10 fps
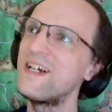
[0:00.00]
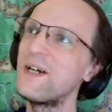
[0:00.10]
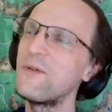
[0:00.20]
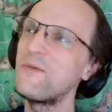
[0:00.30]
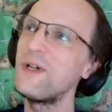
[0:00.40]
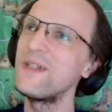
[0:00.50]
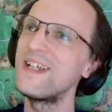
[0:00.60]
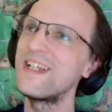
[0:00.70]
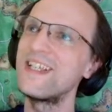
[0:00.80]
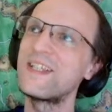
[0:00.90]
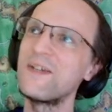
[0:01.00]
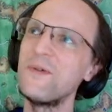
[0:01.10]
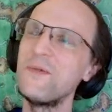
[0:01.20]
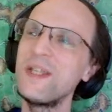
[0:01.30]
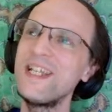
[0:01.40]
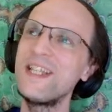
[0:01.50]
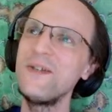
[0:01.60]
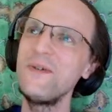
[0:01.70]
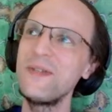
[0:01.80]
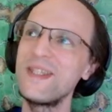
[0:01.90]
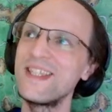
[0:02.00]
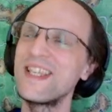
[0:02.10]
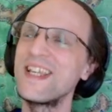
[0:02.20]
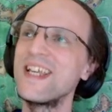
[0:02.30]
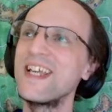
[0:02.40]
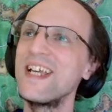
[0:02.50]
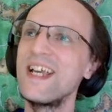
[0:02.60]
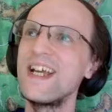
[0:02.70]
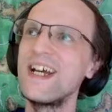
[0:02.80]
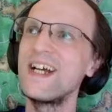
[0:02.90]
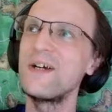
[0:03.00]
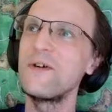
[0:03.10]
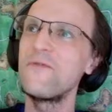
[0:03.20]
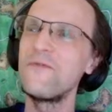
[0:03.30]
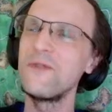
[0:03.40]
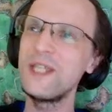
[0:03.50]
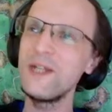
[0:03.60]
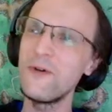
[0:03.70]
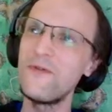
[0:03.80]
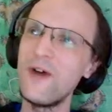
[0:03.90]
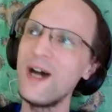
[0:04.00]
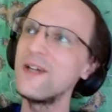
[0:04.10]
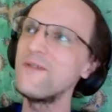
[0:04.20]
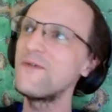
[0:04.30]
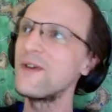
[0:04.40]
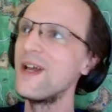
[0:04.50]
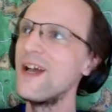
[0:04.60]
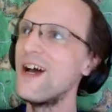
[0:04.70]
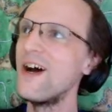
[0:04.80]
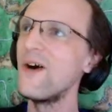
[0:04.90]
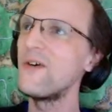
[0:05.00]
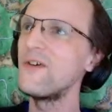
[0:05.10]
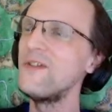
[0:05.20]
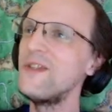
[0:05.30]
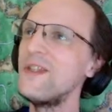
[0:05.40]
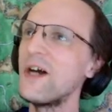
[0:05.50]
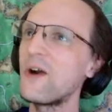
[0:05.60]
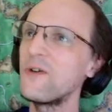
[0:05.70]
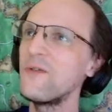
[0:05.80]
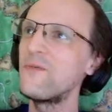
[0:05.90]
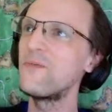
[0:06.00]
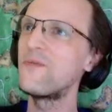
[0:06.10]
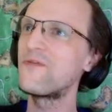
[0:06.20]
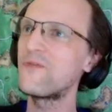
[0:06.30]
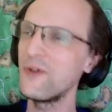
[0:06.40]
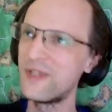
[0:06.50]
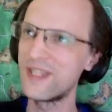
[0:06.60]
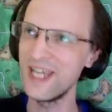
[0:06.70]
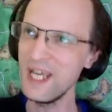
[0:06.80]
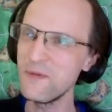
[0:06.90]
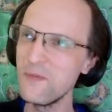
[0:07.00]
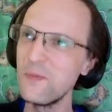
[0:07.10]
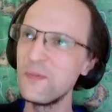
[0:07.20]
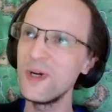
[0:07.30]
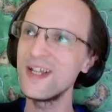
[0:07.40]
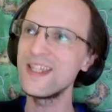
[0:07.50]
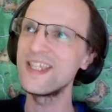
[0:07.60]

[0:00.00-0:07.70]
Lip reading: Well, so we did lose 0-5 on our first game, but